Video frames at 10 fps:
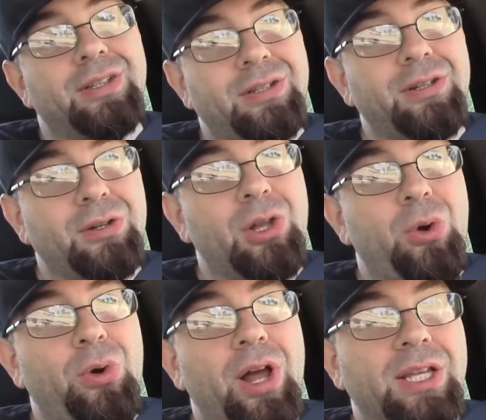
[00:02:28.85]
It's a little
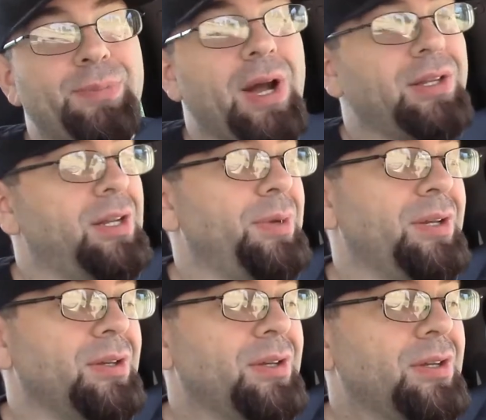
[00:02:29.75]
lower than I expected. I
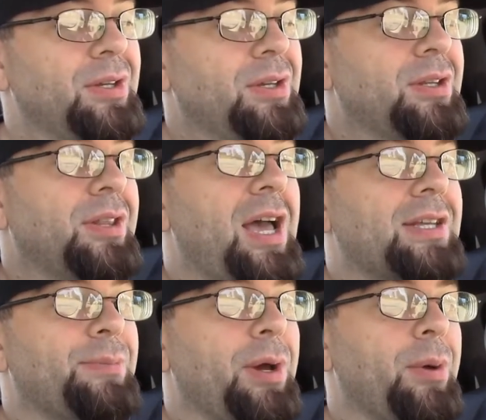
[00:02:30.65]
mean,
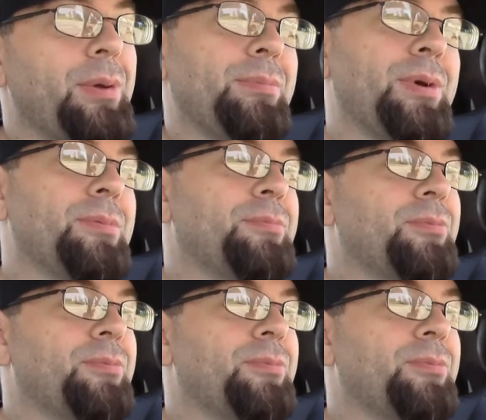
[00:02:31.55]
last time, I, I mean, but